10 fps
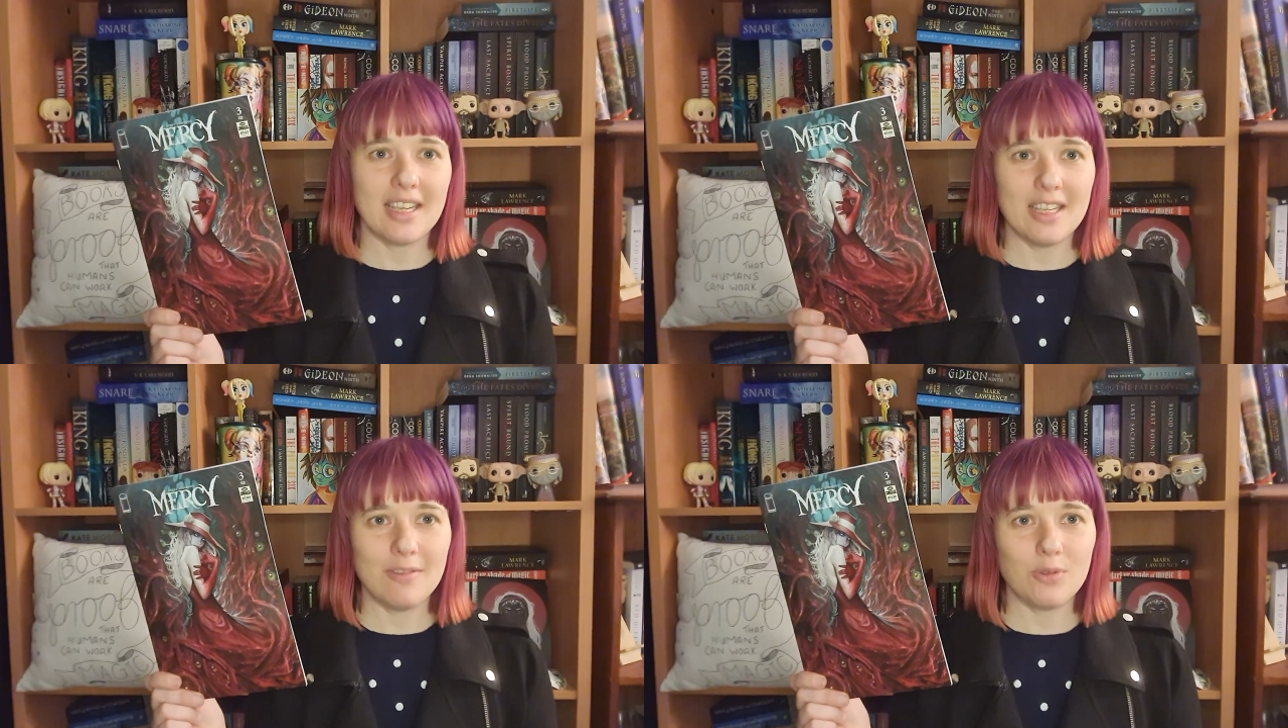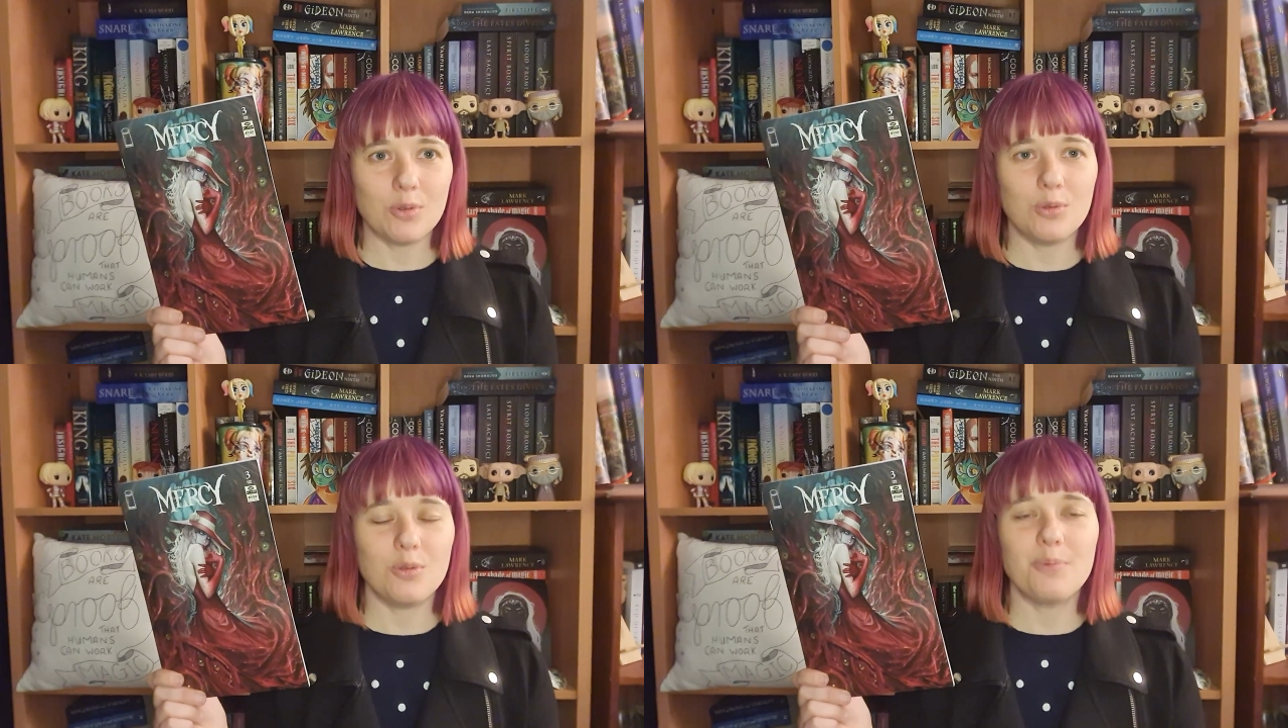
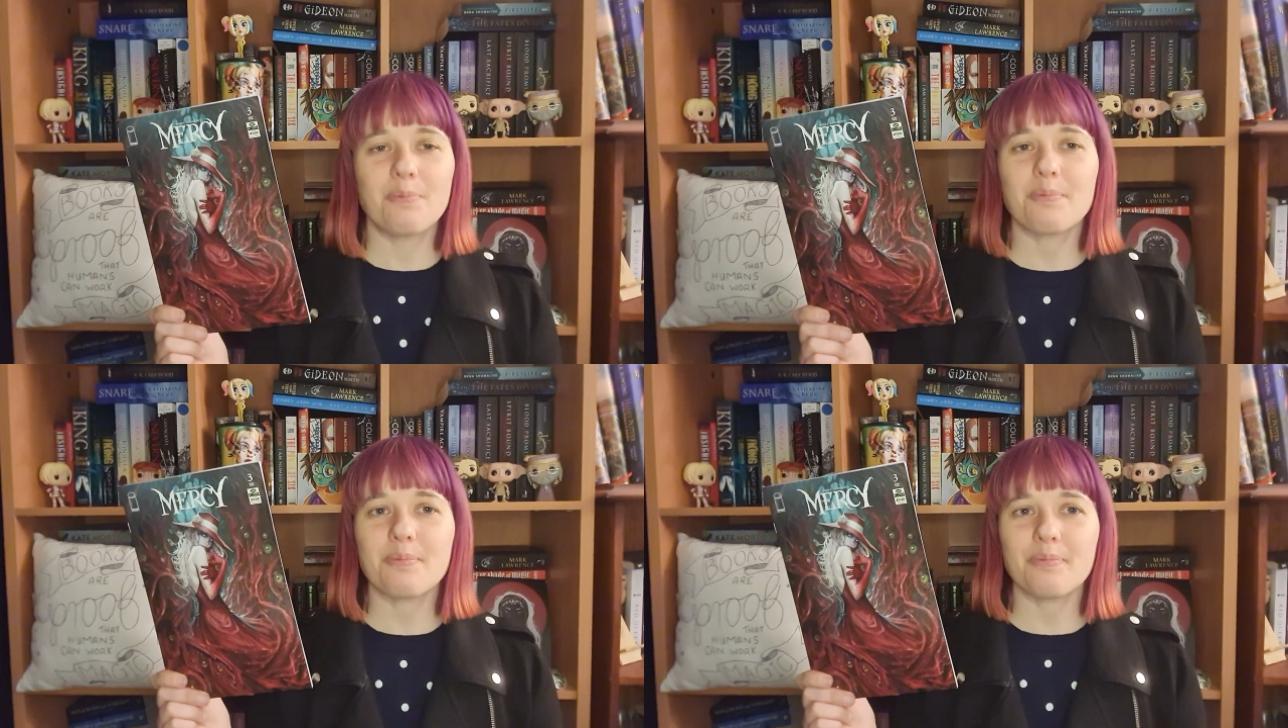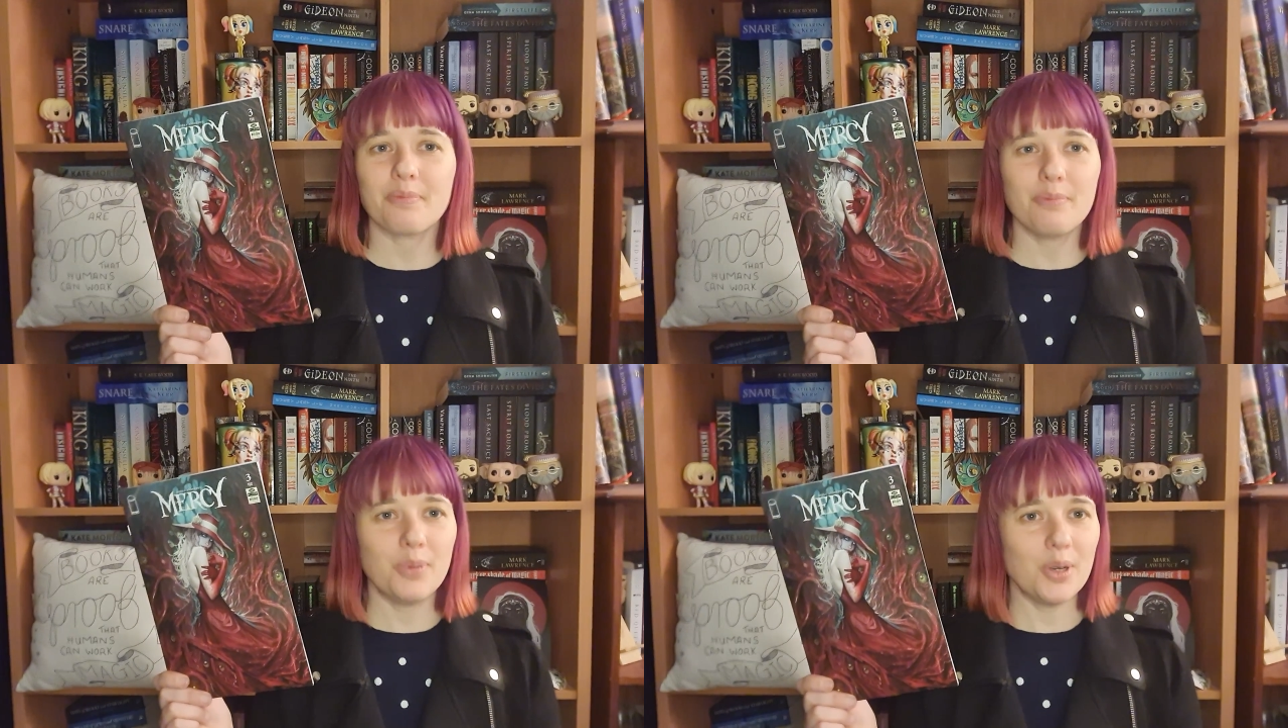evil
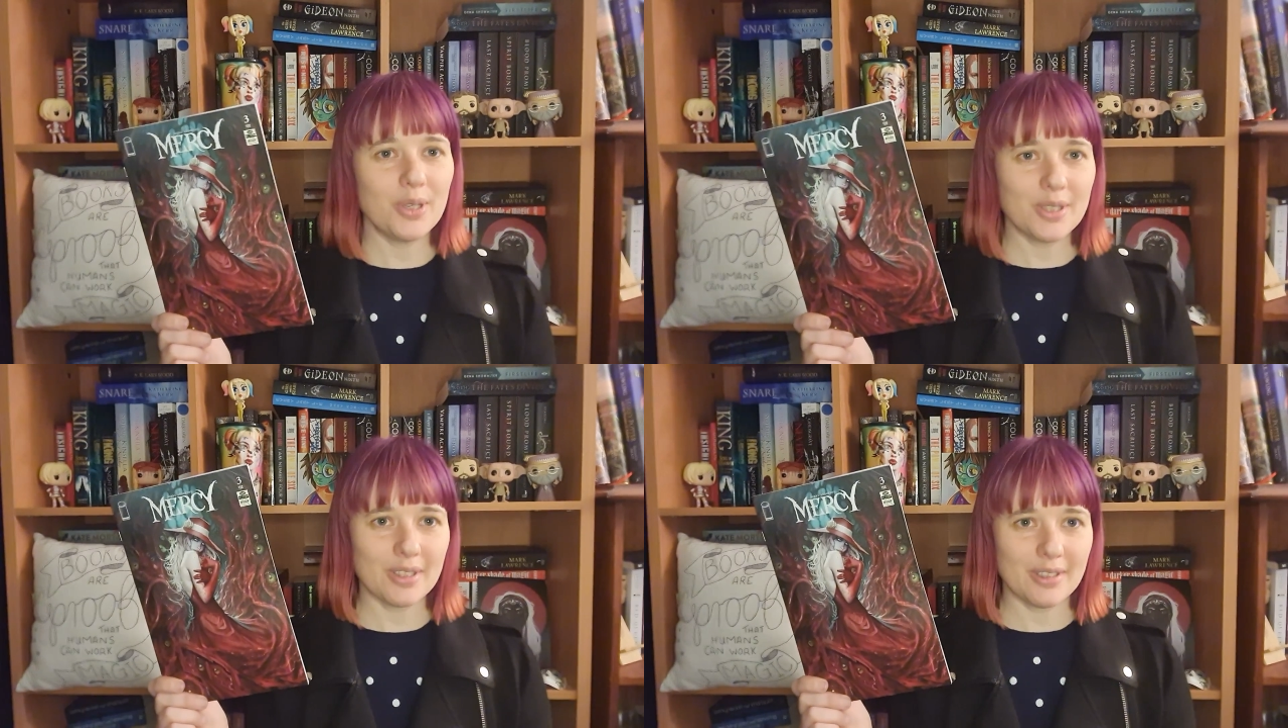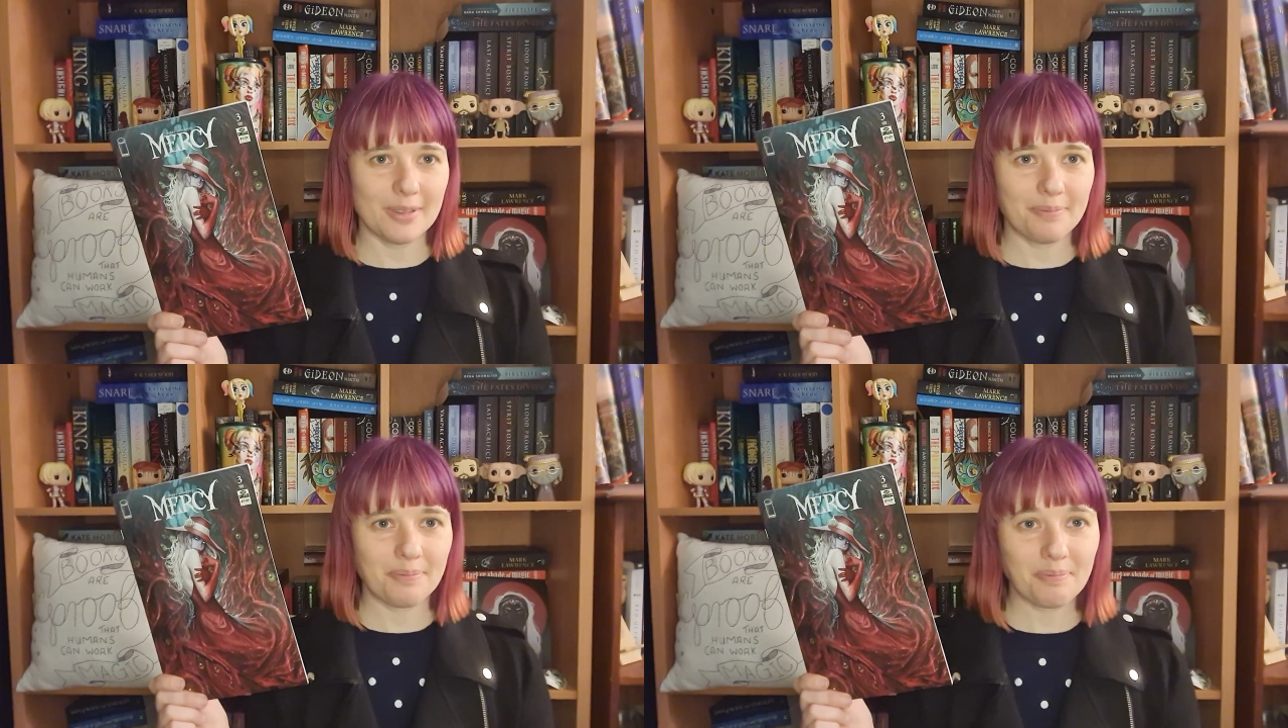
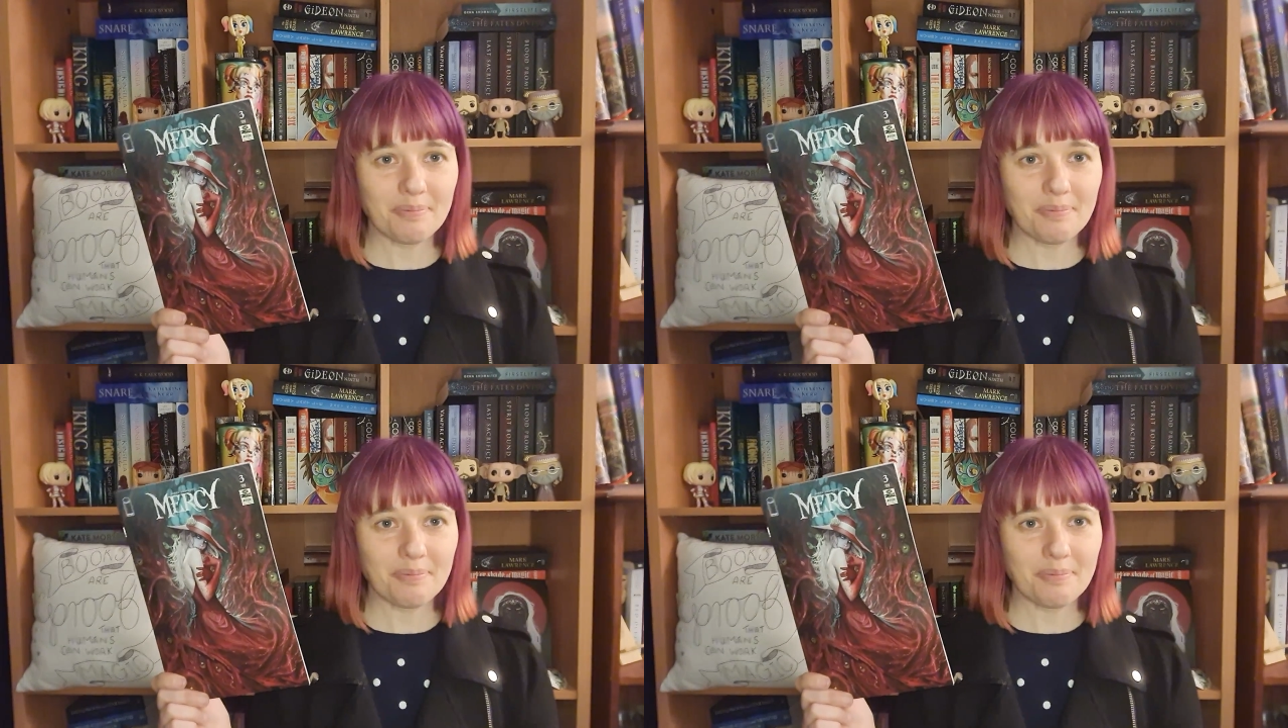person,